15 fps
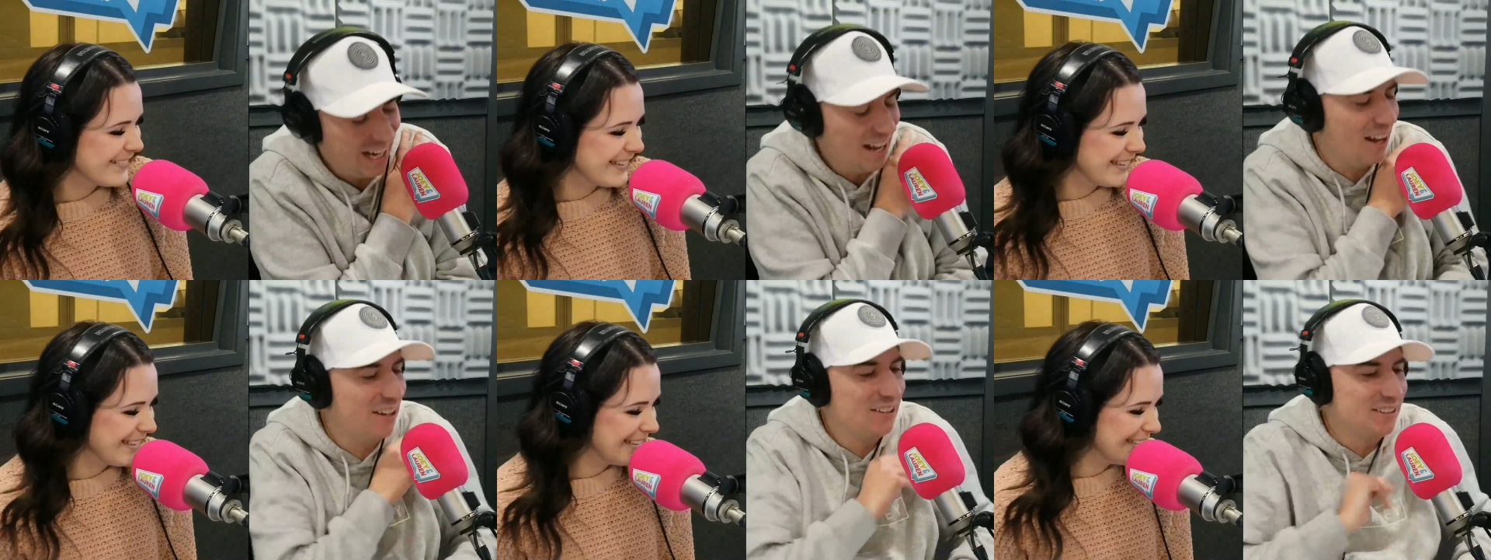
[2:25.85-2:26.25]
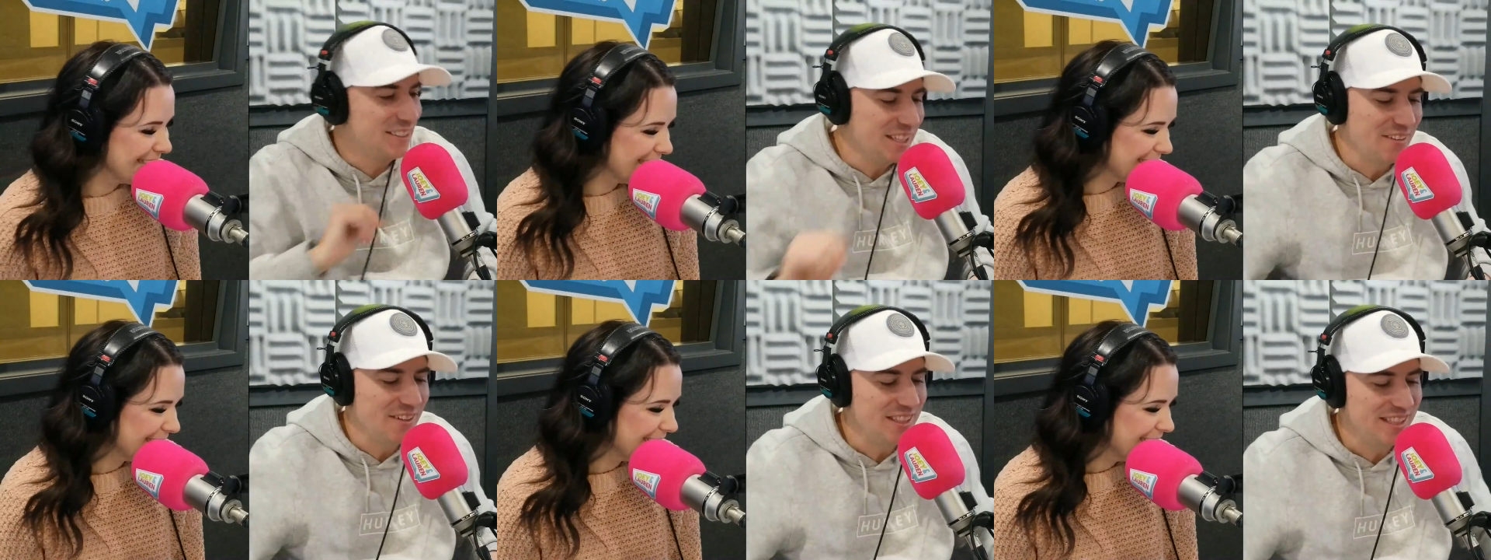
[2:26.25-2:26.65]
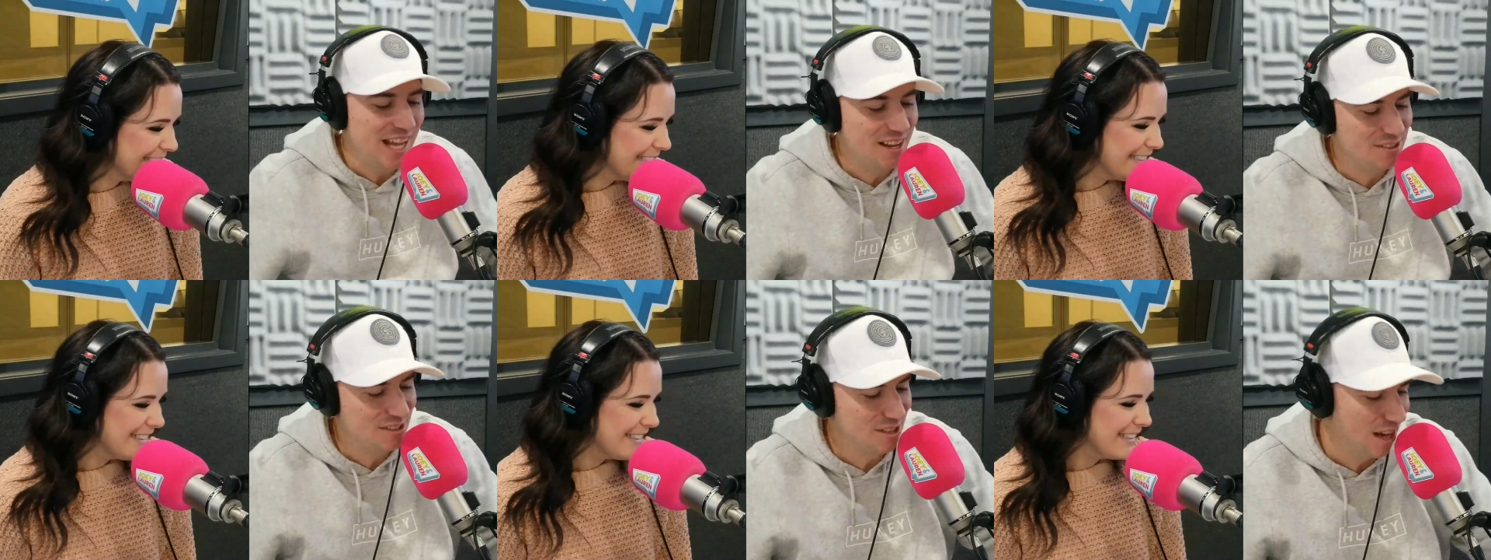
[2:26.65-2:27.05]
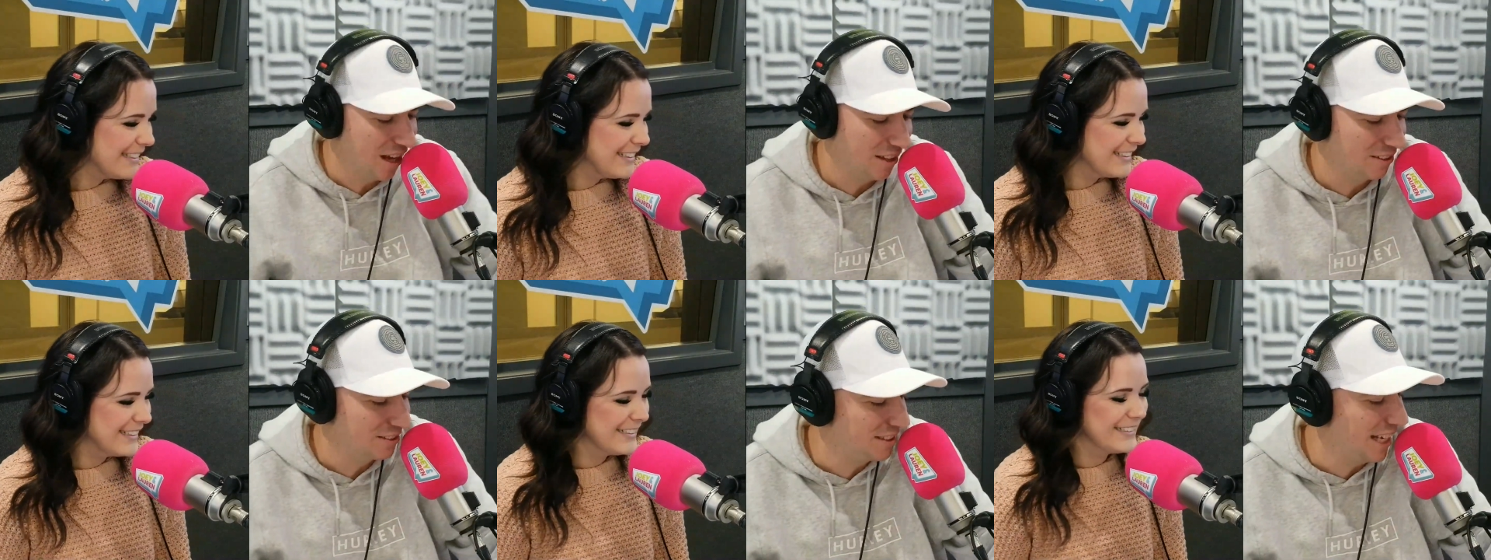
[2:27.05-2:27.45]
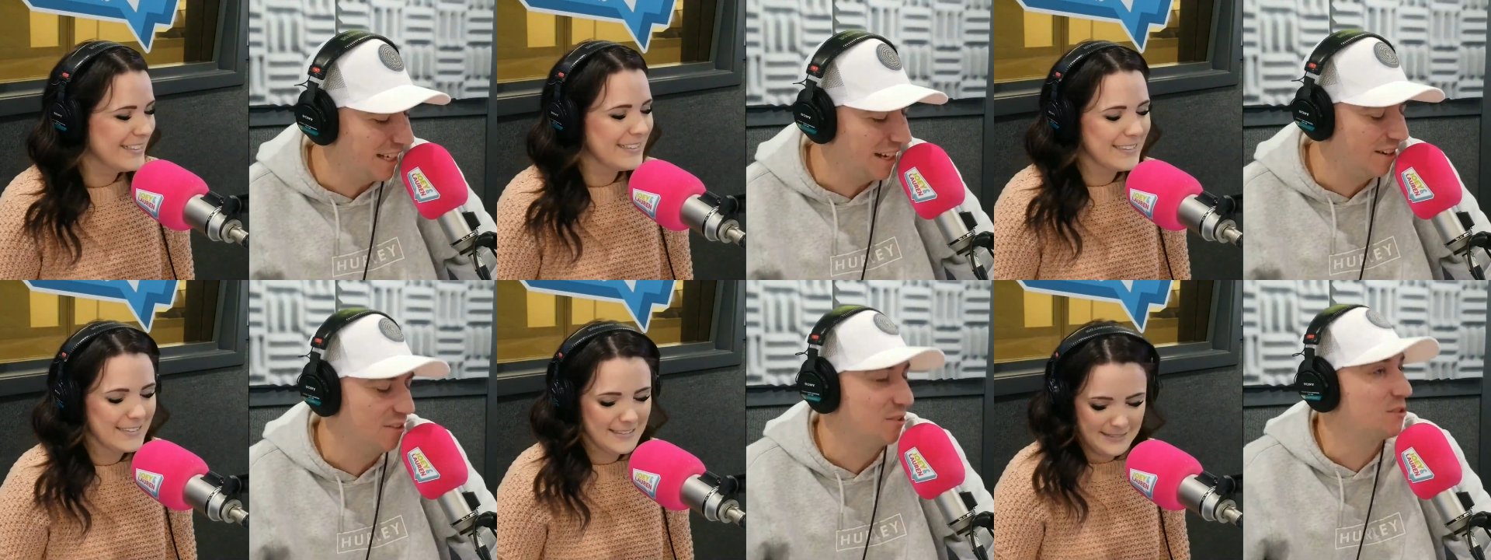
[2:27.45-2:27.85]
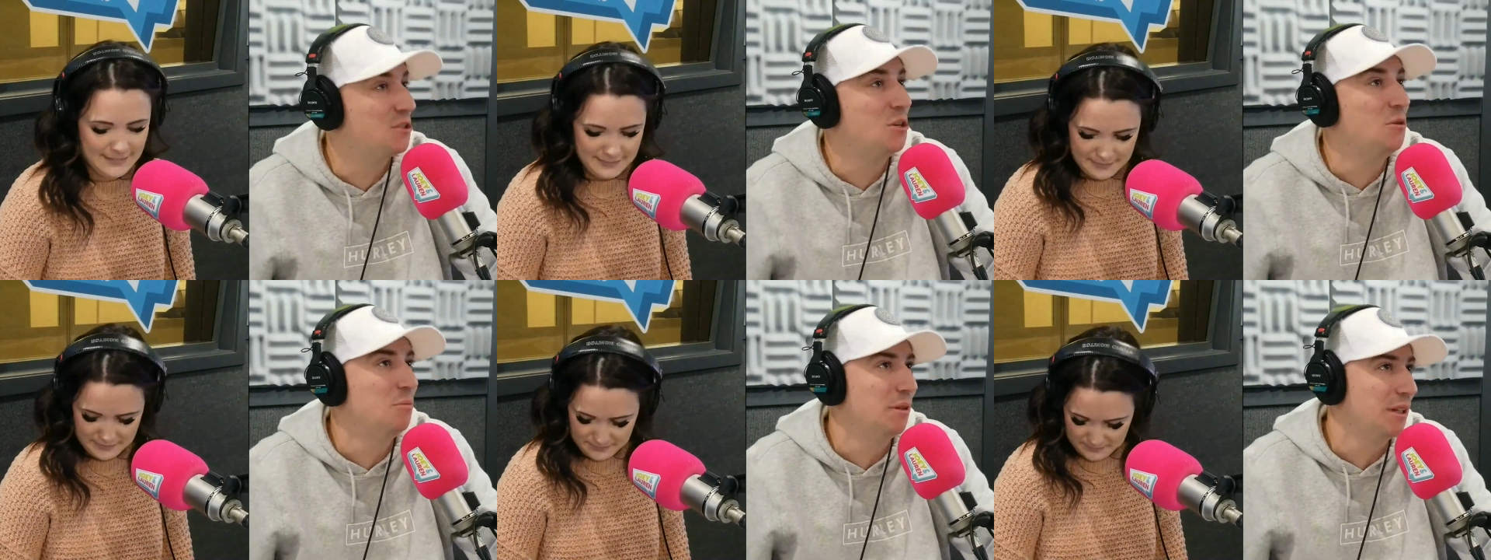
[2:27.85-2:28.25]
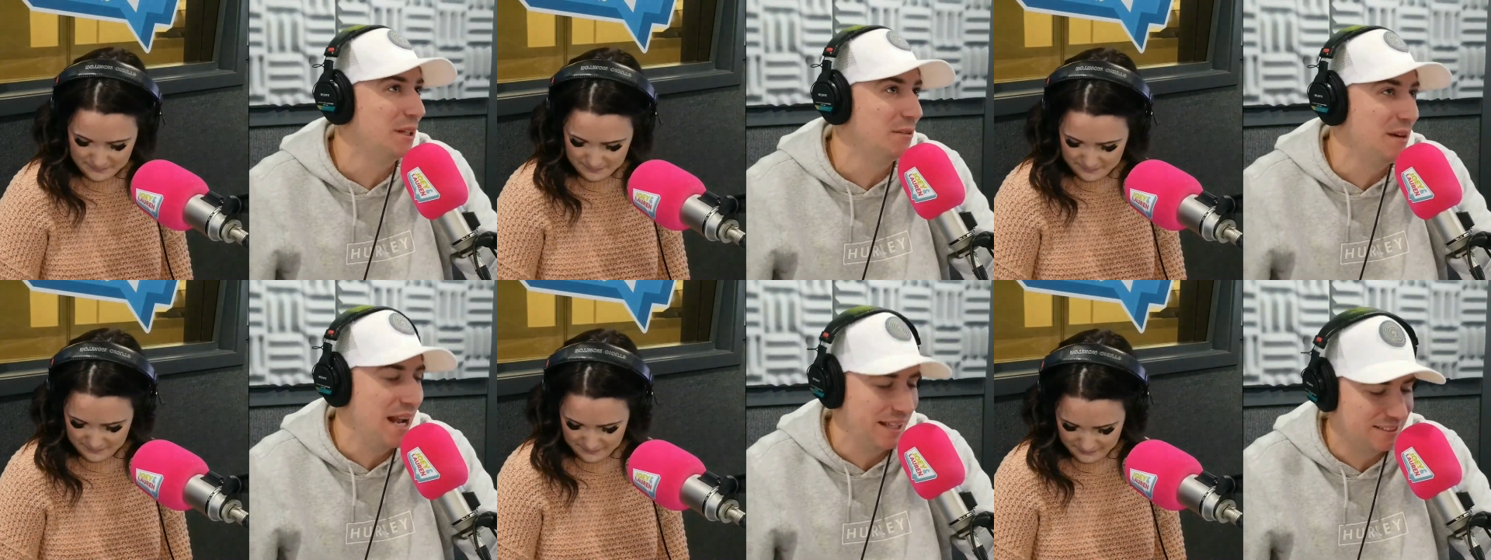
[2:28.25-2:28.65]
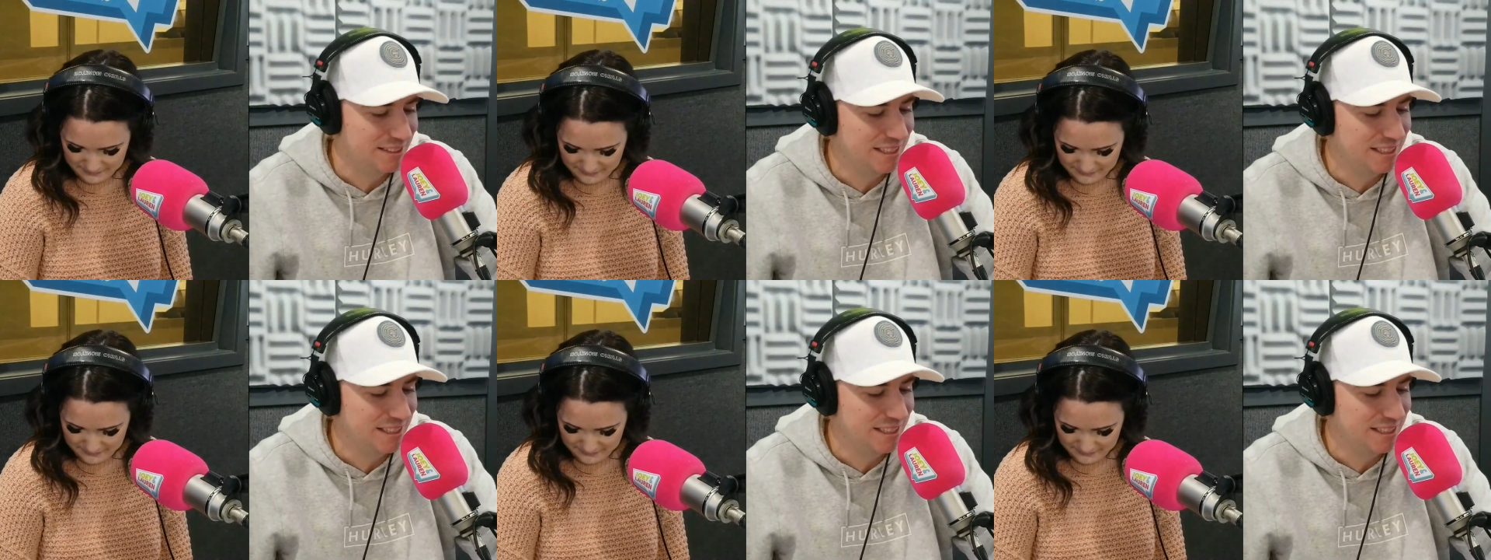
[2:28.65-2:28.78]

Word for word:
Speaker 1: $170,000. Take care of those 2 million rats.